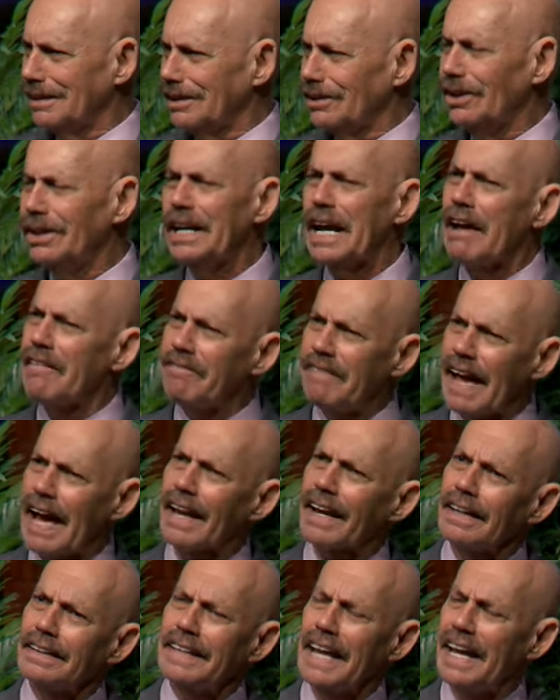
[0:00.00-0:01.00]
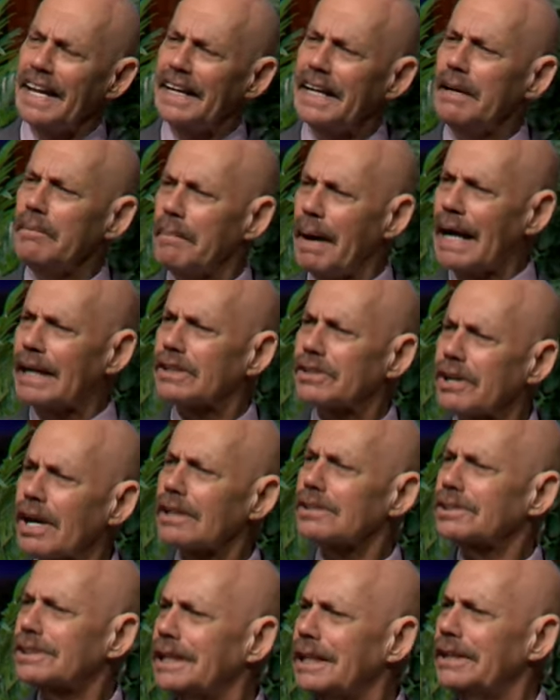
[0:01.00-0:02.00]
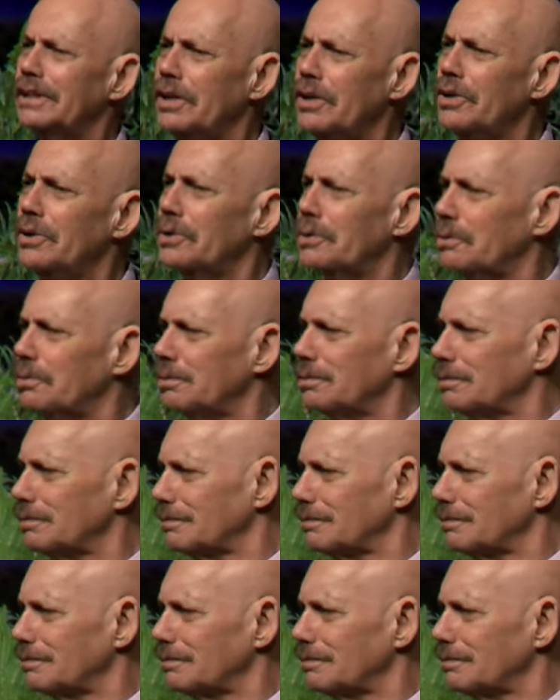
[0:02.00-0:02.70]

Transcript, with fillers: You're not validating my trust in you.